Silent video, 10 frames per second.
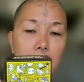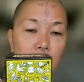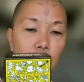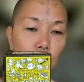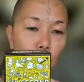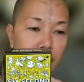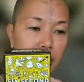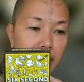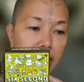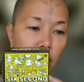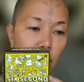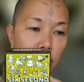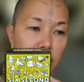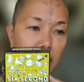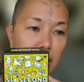Imagine 20 years ago